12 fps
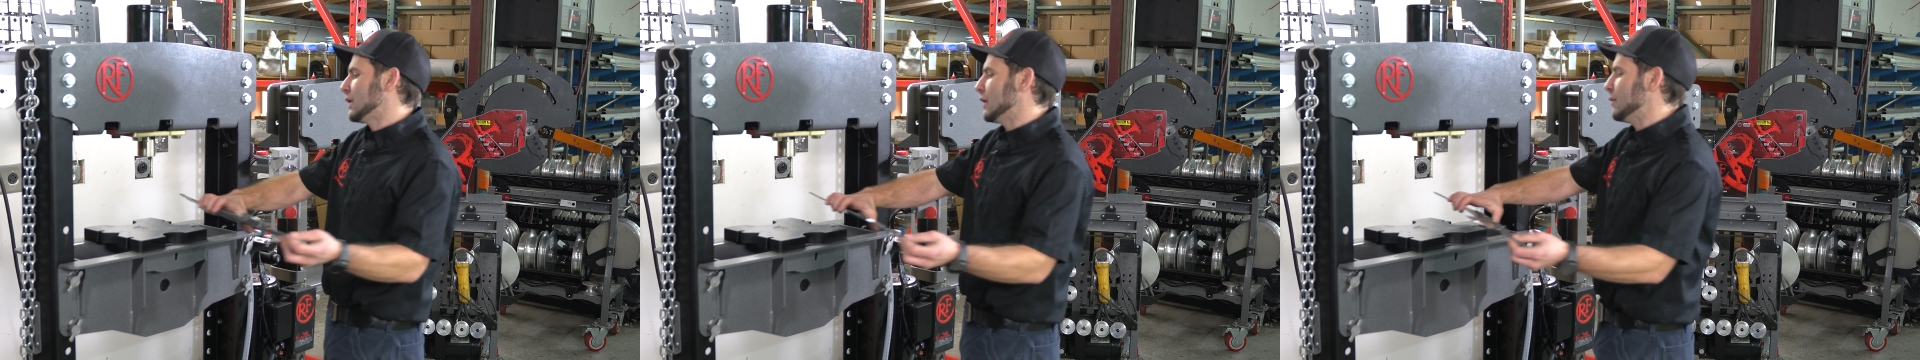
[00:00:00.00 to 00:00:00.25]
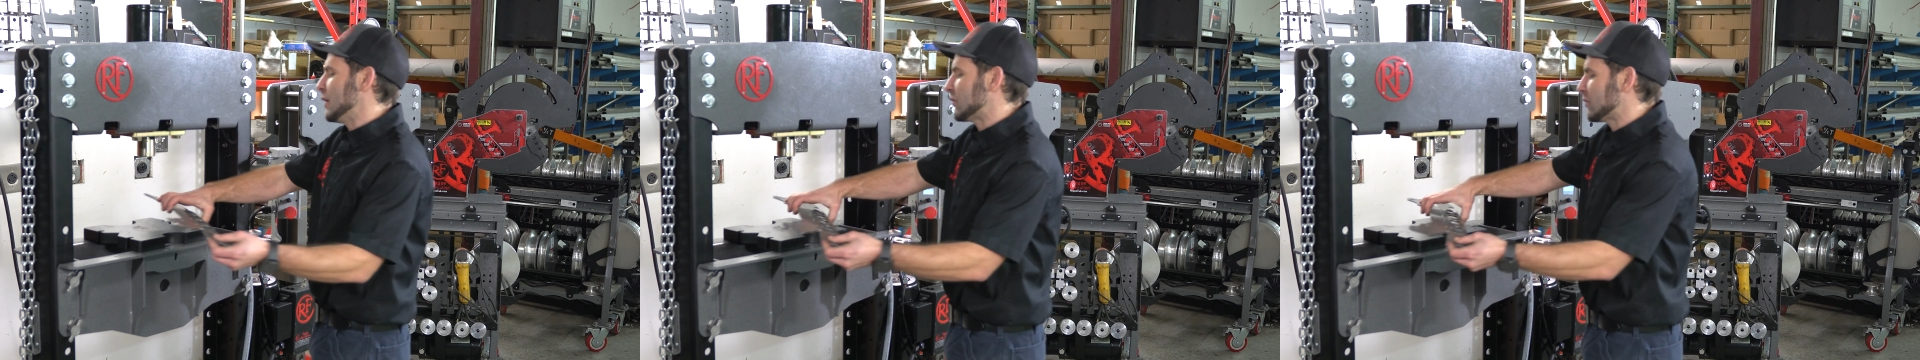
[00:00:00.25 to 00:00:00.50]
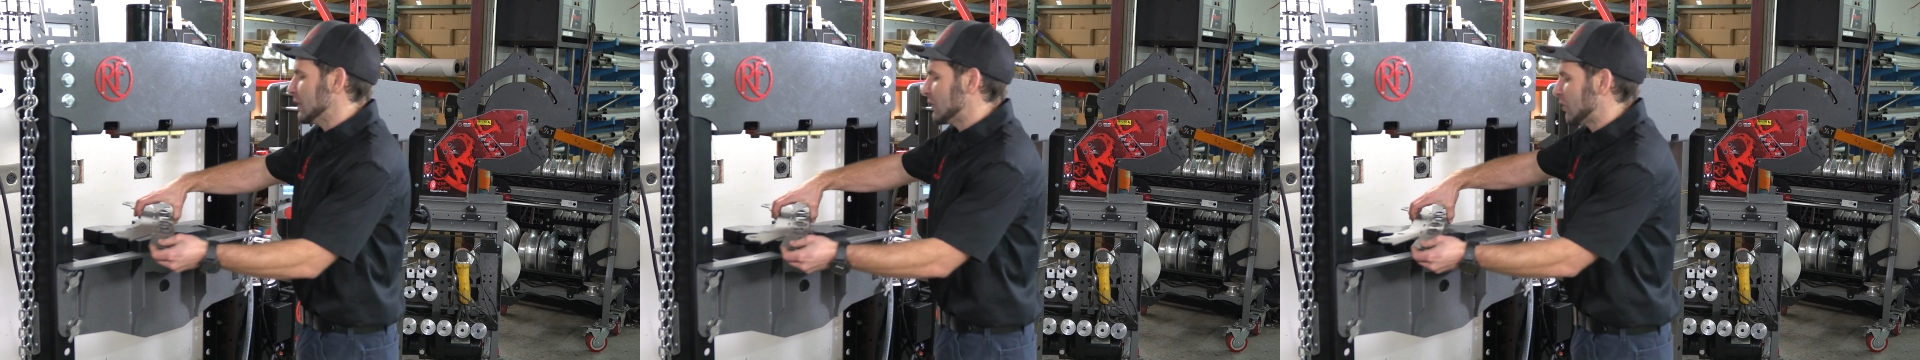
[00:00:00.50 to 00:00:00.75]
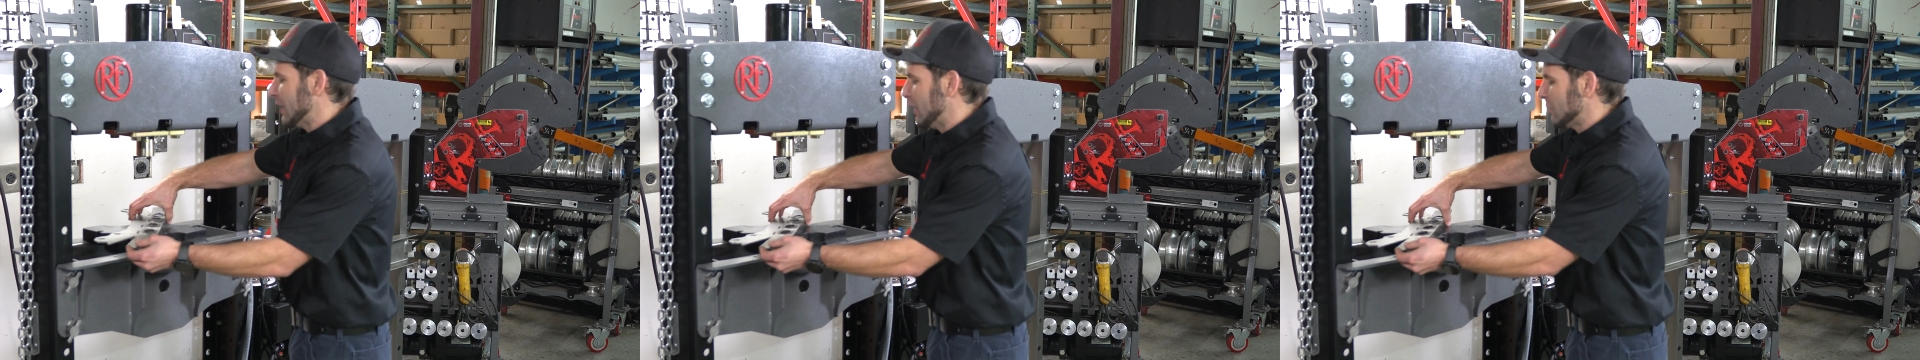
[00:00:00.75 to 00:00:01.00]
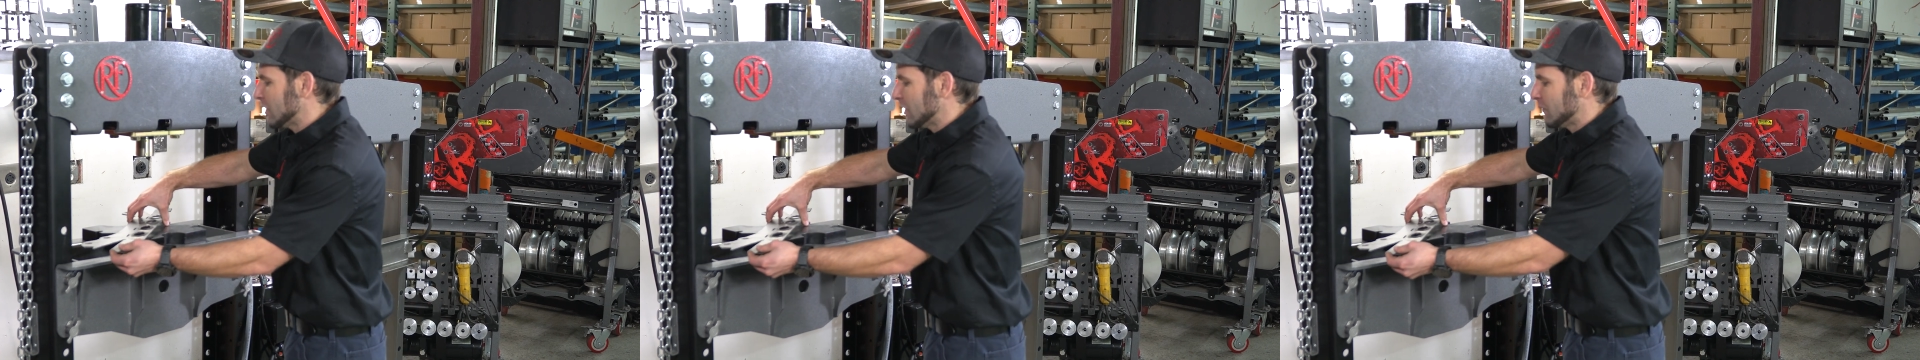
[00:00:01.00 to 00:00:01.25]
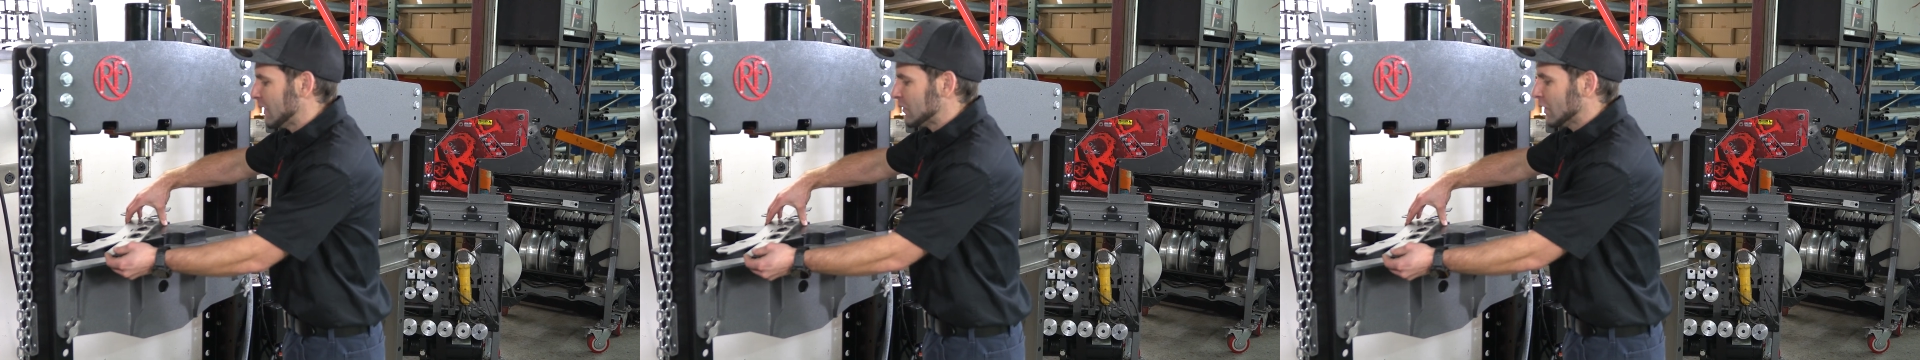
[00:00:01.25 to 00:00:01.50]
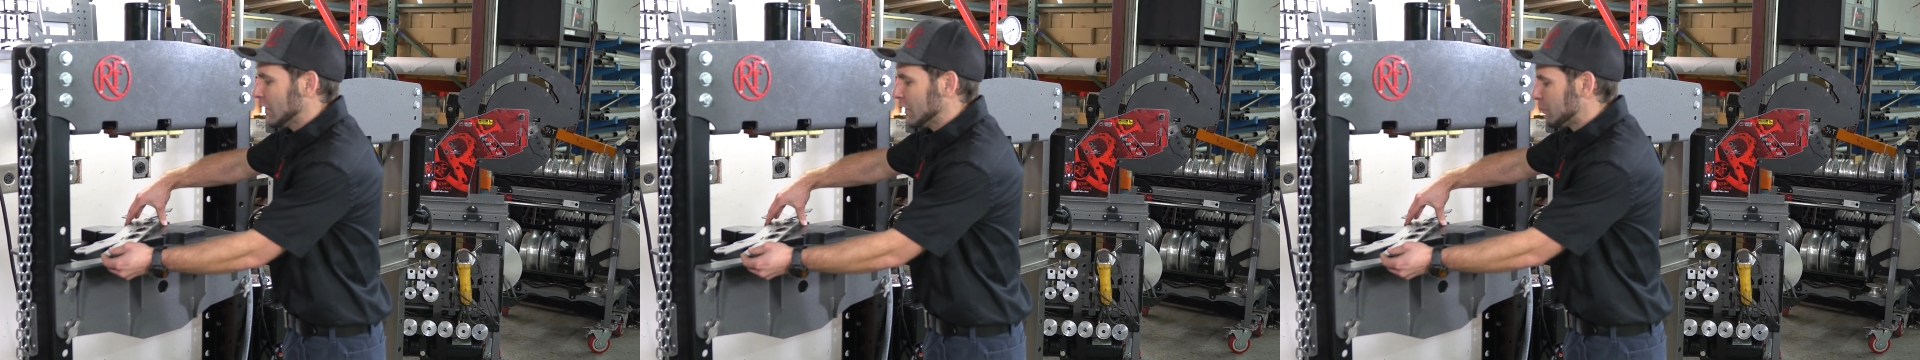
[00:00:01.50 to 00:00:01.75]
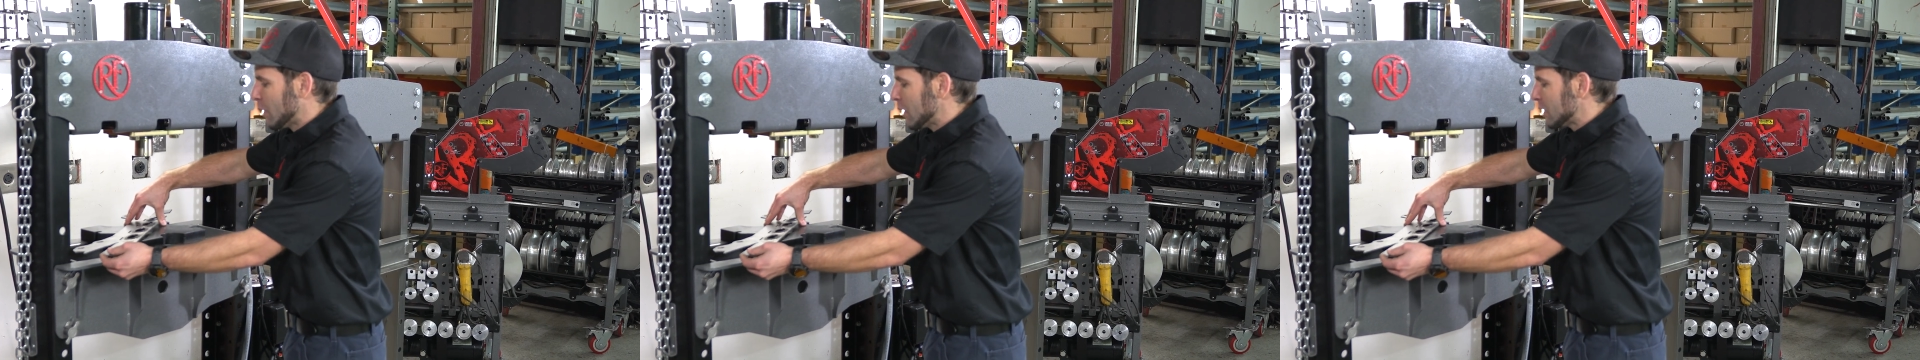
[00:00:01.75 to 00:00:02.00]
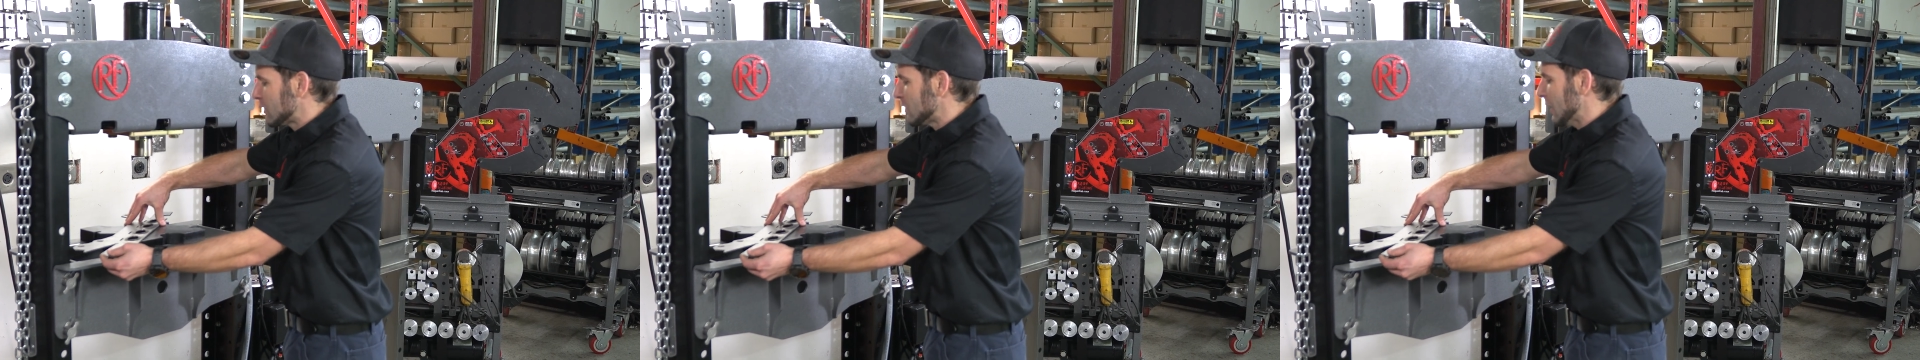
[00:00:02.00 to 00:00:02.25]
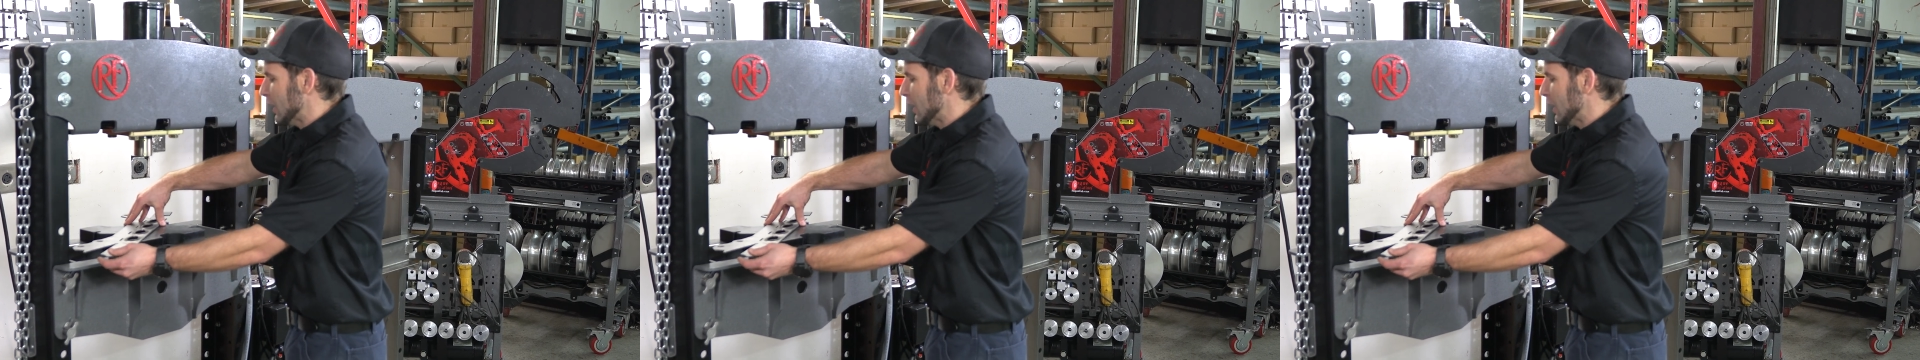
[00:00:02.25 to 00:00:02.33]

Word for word: It makes it challenging to fit to other parts